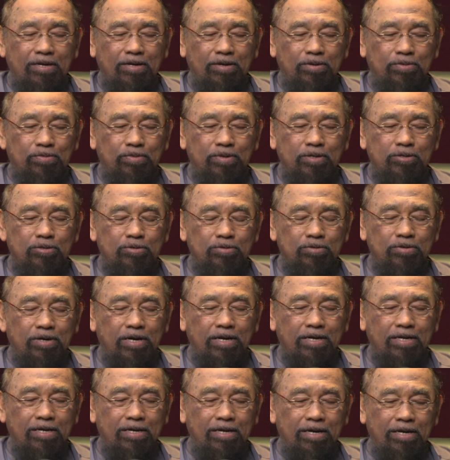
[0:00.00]
we should
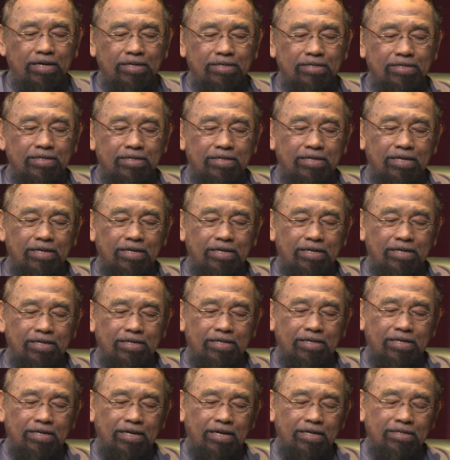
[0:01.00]
recognize
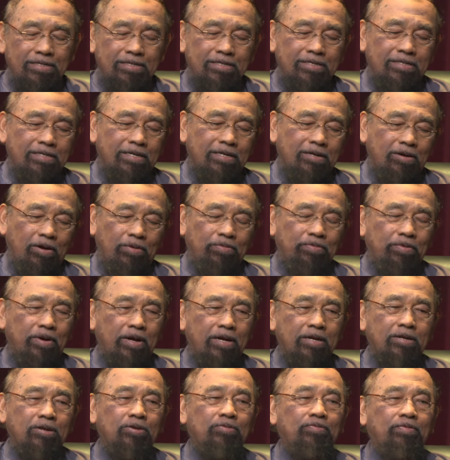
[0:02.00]
the existence of
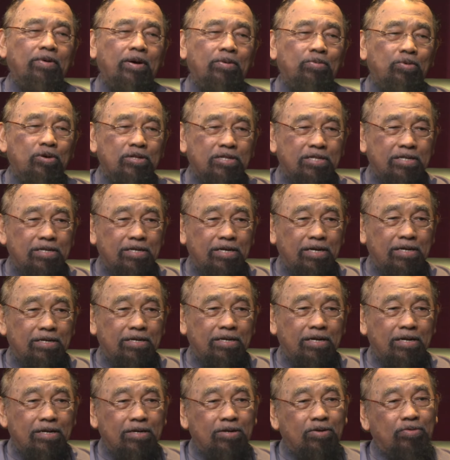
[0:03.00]
aquifer water and
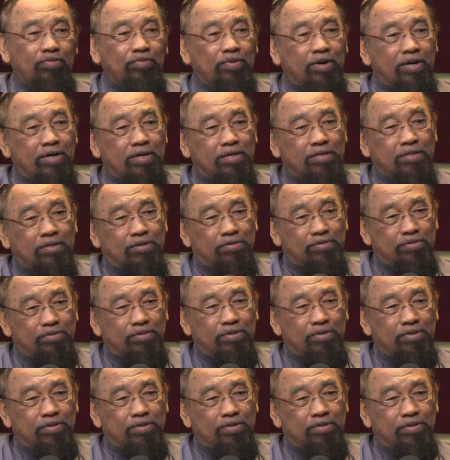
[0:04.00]
aquifer reserve.